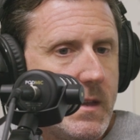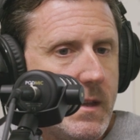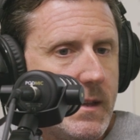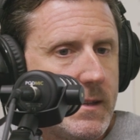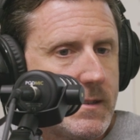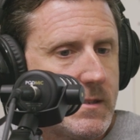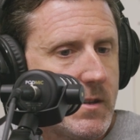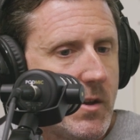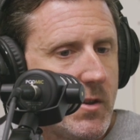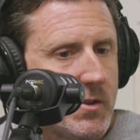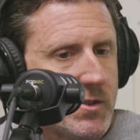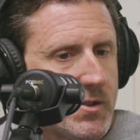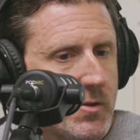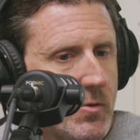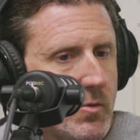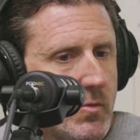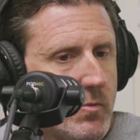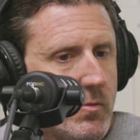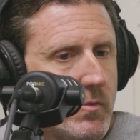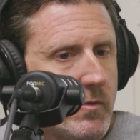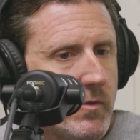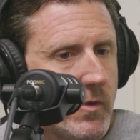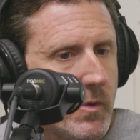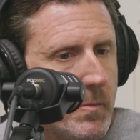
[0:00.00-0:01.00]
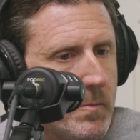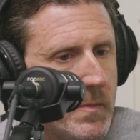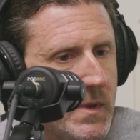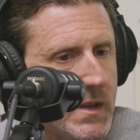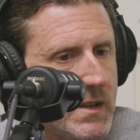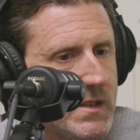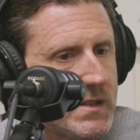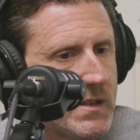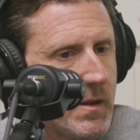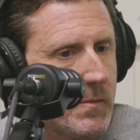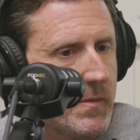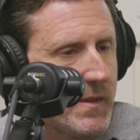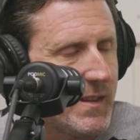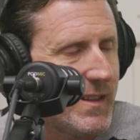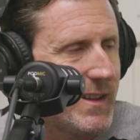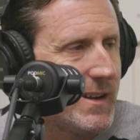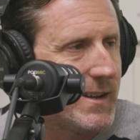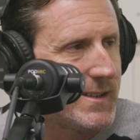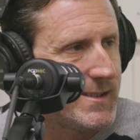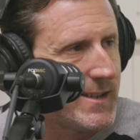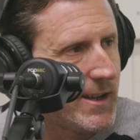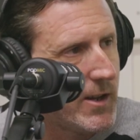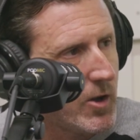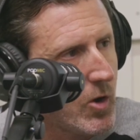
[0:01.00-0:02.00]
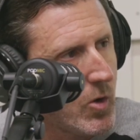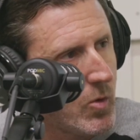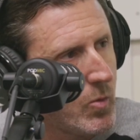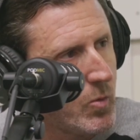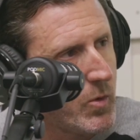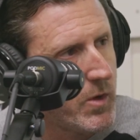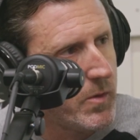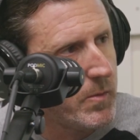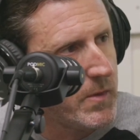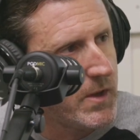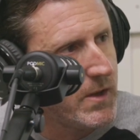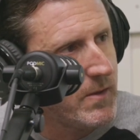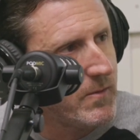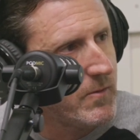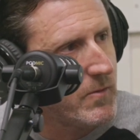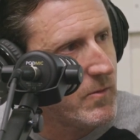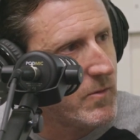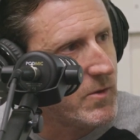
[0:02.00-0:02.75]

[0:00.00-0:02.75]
It's also, for me, something that I take home with me,